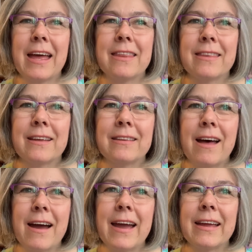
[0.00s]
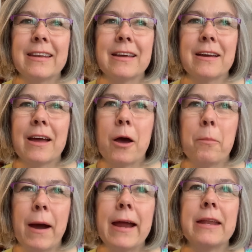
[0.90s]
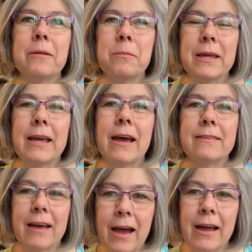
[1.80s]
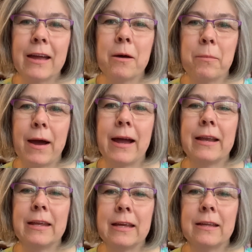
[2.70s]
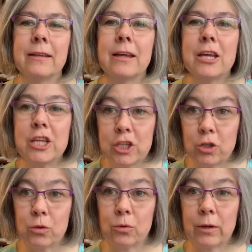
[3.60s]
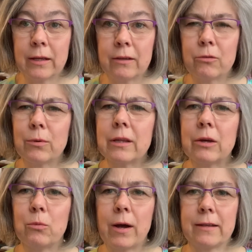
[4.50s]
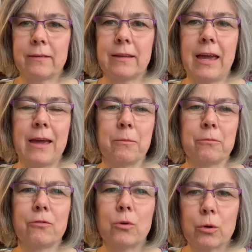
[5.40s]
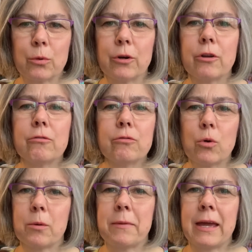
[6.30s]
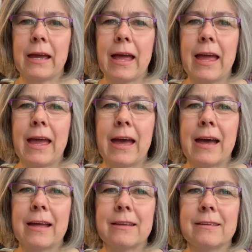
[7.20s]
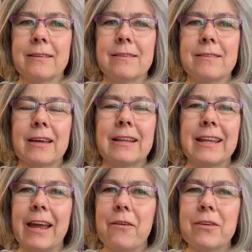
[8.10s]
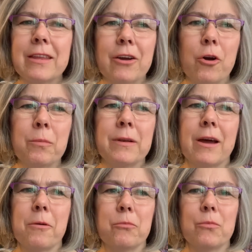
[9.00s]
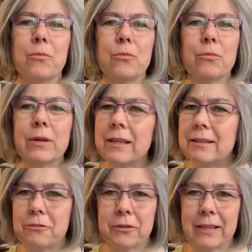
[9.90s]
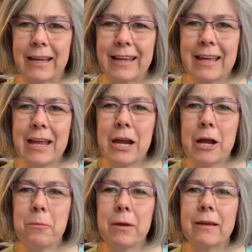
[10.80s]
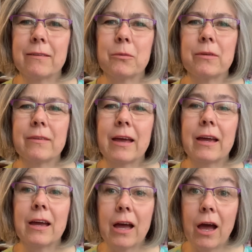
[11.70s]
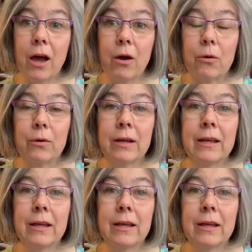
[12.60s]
the line, "Abide in me as I abide in you," is really what came forward for me. And suddenly everything opened up really differently, because it was like, oh,